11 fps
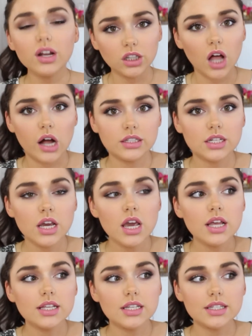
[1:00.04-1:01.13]
it a lot
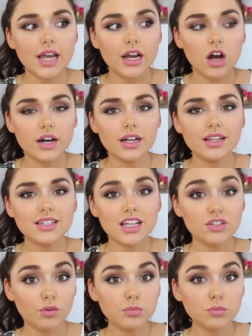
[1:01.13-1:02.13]
since I got it. It's